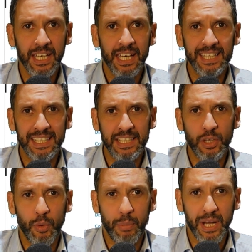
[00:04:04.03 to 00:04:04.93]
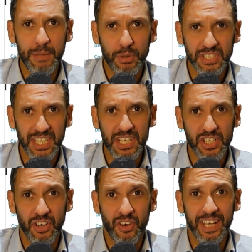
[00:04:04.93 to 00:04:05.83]
needed a repeat
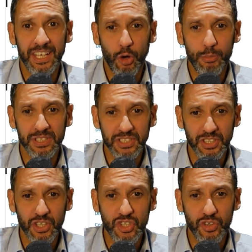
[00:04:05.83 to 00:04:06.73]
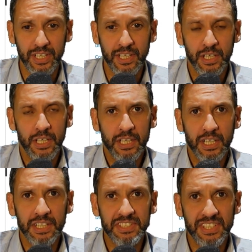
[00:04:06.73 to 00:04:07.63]
procedure, i.e. open surgery,
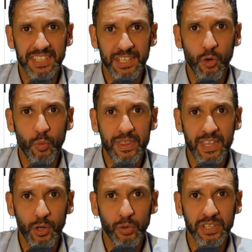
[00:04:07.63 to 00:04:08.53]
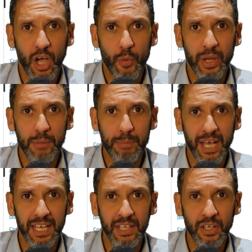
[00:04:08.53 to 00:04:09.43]
to deal with the ongoing
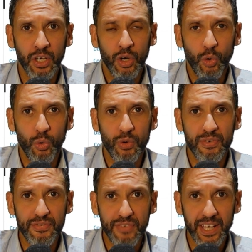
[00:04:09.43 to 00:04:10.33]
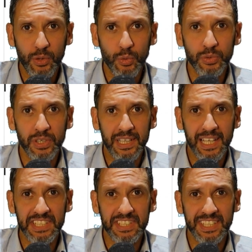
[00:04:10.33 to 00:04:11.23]
pain or failed
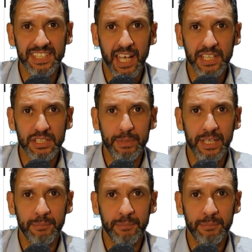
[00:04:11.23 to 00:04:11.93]
laser discectomy.